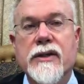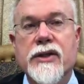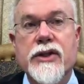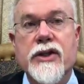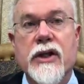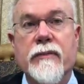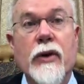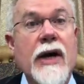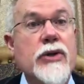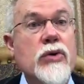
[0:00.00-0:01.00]
sister,
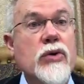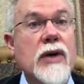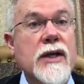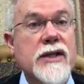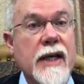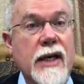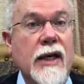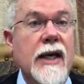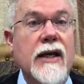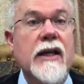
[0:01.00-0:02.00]
though I do not take it
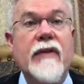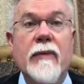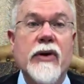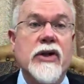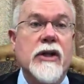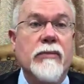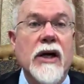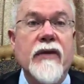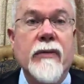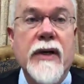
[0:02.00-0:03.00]
lightly if I'm going to
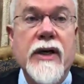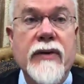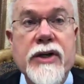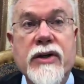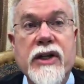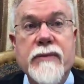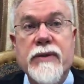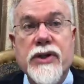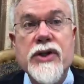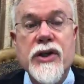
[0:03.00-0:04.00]
depart from Dr. Rushdoony's
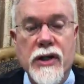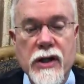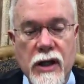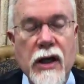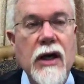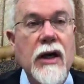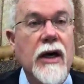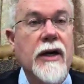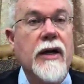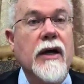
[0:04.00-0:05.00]
position
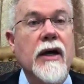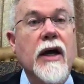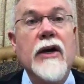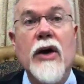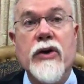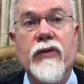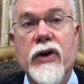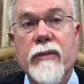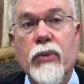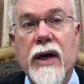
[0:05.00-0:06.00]
on a
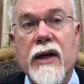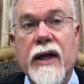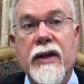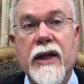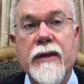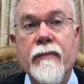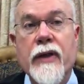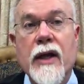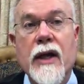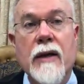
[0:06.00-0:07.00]
controverted point like that.
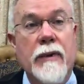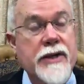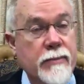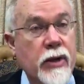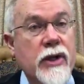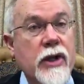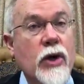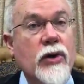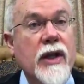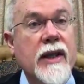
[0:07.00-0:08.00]
But it's important to
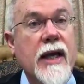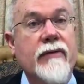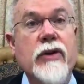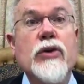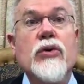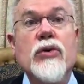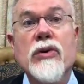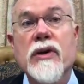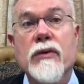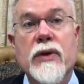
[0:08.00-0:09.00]
know that that
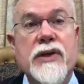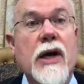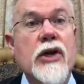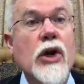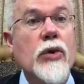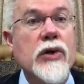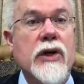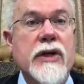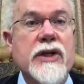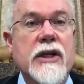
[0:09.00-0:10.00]
view was unknown to
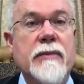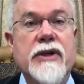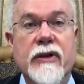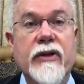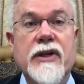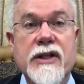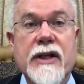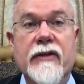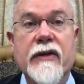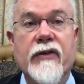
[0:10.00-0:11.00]
Christendom until
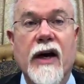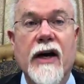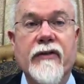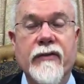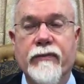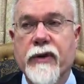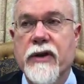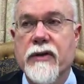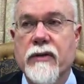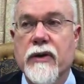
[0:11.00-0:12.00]
1575,
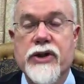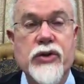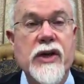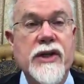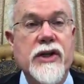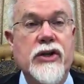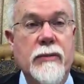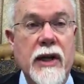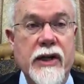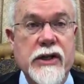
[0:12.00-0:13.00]
and when Junius and
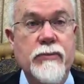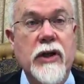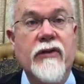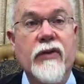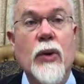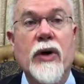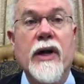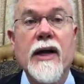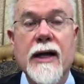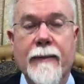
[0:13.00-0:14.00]
Tremellius put it
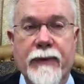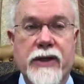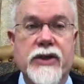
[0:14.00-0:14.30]
forward, that